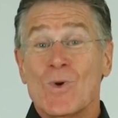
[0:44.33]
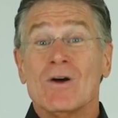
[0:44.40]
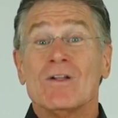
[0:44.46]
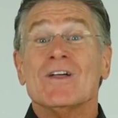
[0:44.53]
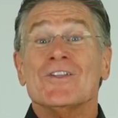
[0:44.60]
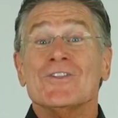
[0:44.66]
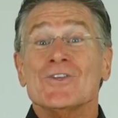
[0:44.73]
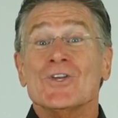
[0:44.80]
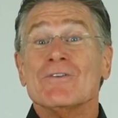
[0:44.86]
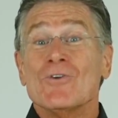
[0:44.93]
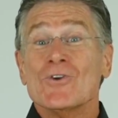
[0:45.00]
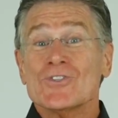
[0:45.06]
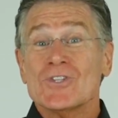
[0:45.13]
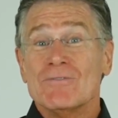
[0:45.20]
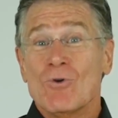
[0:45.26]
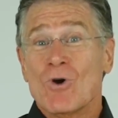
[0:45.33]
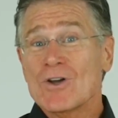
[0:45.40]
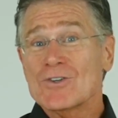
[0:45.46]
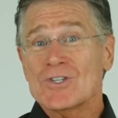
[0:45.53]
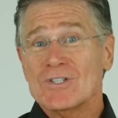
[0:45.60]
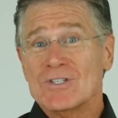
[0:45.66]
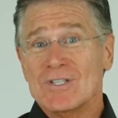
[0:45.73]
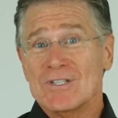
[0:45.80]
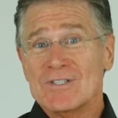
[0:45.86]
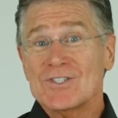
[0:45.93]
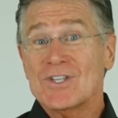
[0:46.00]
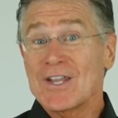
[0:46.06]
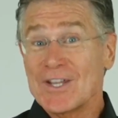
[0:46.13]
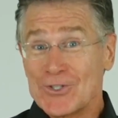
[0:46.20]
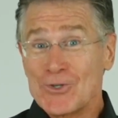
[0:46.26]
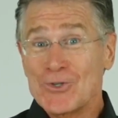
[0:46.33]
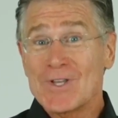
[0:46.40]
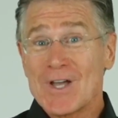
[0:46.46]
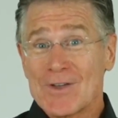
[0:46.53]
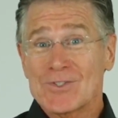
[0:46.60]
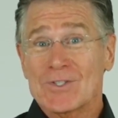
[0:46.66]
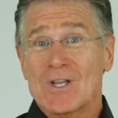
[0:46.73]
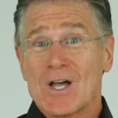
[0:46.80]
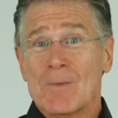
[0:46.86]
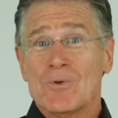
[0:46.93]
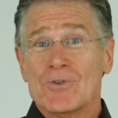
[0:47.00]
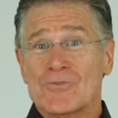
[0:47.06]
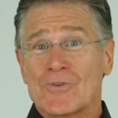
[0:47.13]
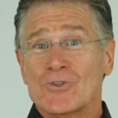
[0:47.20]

Well, the University of Washington studied 2,000 couples